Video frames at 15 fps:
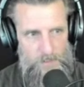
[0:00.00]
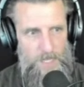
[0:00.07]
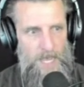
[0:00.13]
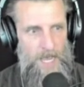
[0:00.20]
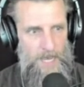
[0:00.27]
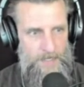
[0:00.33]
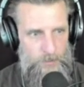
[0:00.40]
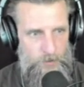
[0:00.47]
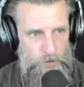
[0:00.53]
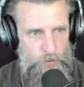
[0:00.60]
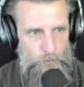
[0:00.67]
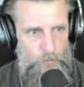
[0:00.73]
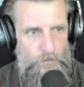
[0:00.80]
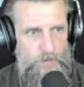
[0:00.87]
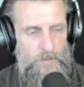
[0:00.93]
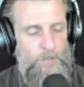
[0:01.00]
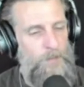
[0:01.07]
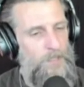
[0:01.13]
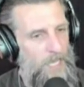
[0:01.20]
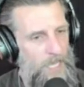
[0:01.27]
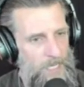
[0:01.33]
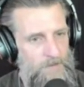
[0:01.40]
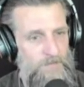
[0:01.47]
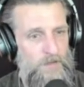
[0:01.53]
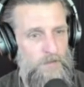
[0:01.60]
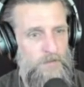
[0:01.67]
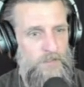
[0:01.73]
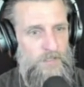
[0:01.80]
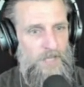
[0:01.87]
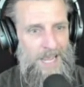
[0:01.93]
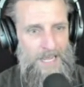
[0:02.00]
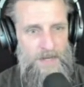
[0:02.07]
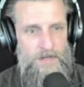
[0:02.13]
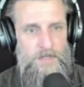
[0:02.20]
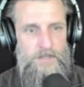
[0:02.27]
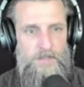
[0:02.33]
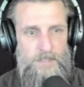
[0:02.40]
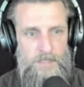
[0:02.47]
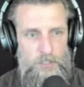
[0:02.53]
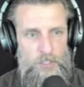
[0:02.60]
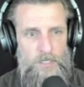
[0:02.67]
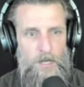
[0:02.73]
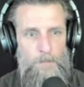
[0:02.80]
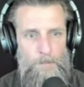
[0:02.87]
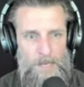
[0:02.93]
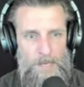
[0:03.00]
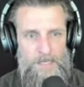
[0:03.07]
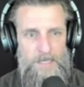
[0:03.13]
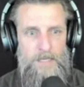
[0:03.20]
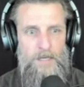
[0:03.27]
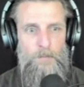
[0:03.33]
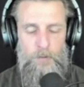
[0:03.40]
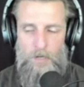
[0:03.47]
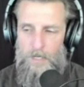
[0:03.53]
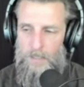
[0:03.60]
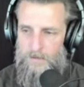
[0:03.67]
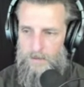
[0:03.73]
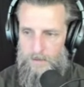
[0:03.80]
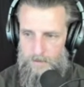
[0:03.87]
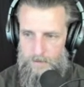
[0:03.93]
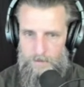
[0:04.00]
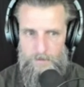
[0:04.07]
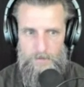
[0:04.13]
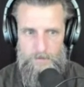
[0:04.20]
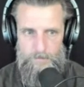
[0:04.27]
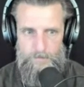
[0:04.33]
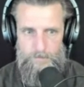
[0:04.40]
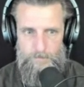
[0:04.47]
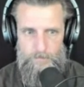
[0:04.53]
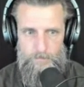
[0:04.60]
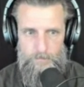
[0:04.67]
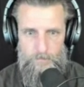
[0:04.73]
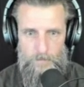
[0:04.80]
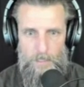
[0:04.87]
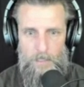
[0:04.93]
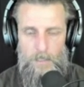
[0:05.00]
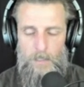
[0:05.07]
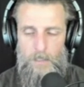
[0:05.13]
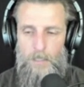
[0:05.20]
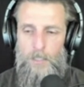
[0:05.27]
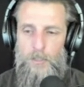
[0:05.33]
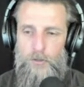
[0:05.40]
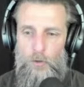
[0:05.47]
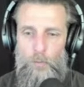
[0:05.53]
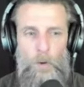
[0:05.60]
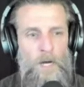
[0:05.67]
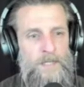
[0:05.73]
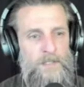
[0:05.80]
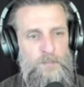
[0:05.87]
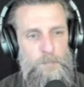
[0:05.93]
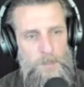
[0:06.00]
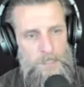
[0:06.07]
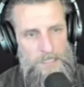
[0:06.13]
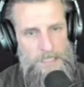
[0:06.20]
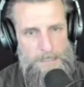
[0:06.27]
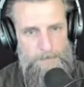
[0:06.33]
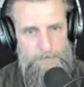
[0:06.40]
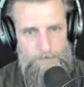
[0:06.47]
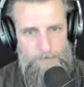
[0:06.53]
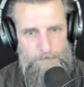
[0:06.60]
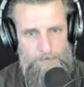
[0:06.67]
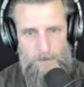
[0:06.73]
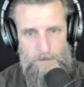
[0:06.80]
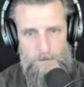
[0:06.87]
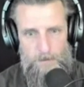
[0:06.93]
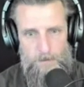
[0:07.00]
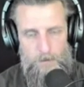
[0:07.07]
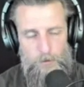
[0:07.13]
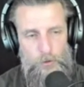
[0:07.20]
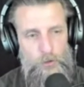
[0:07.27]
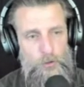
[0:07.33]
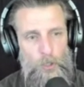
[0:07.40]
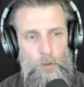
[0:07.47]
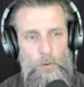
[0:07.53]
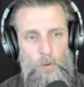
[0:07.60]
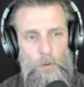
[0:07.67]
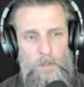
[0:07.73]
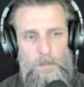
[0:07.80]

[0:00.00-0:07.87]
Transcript: attitudes, behaviors, and decision making processes. So, why is belief so